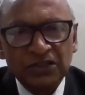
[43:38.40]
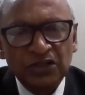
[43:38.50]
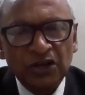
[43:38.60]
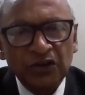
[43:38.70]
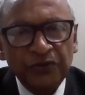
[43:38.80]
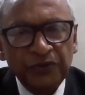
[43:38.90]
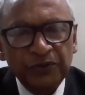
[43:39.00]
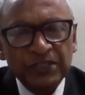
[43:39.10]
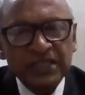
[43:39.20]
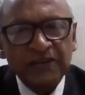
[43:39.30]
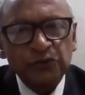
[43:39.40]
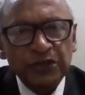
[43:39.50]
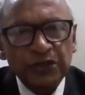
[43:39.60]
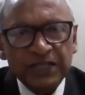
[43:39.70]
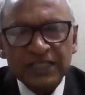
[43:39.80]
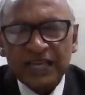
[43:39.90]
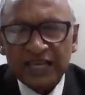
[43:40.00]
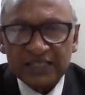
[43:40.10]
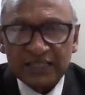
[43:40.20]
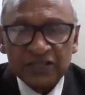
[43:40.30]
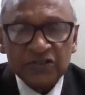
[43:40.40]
geography which they have to address as the